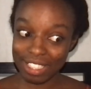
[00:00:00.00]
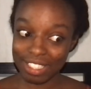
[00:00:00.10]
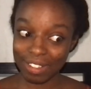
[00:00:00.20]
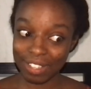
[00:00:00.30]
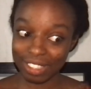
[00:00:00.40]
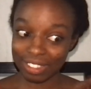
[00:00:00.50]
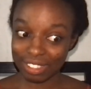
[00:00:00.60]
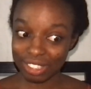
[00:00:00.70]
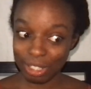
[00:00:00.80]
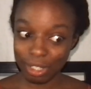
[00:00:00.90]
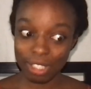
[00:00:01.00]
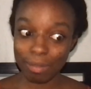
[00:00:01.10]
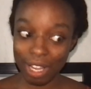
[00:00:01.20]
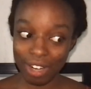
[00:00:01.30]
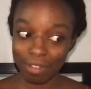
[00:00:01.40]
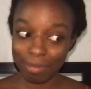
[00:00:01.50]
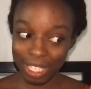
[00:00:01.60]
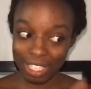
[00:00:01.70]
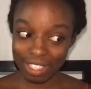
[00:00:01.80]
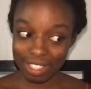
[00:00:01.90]
so it's just a matter of
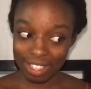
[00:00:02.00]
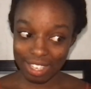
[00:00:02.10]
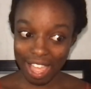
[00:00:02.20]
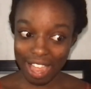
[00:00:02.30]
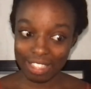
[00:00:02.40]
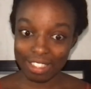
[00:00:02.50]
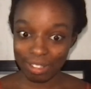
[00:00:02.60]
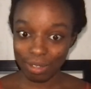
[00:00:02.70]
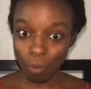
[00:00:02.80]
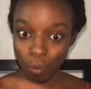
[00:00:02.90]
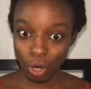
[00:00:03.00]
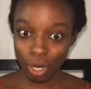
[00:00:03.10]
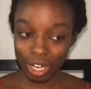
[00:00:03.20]
making that work,